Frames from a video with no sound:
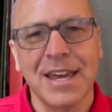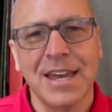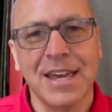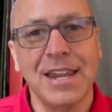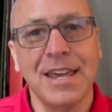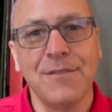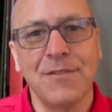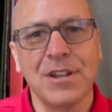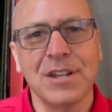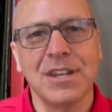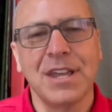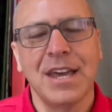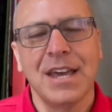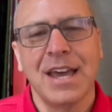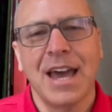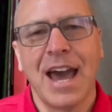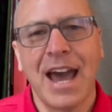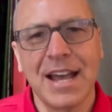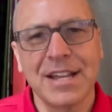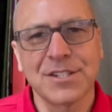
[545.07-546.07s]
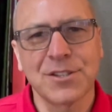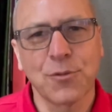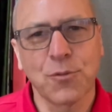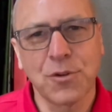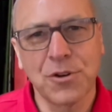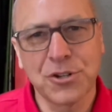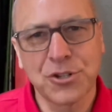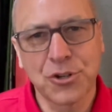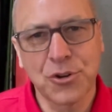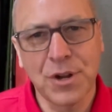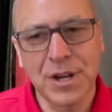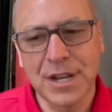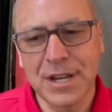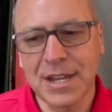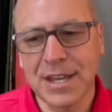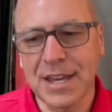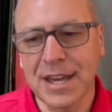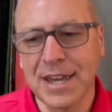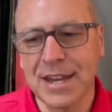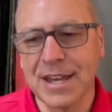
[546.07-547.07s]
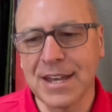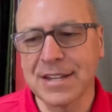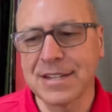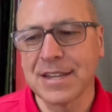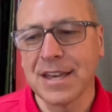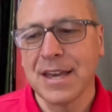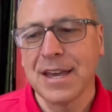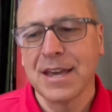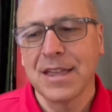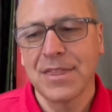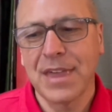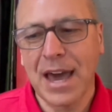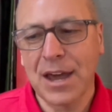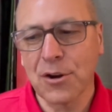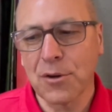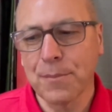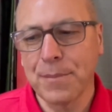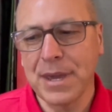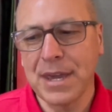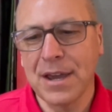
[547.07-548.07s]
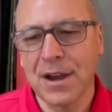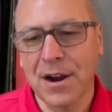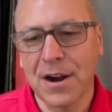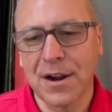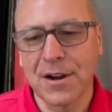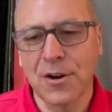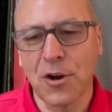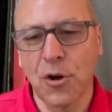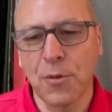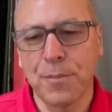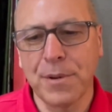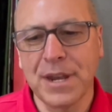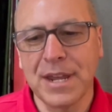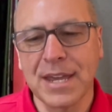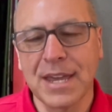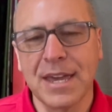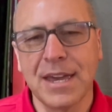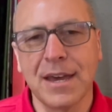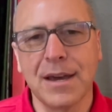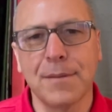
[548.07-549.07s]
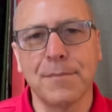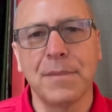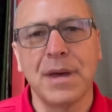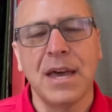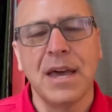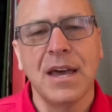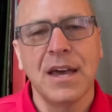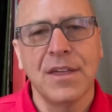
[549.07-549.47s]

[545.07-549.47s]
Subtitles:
It even has the word Trinity in it. That'll be our opening hymn.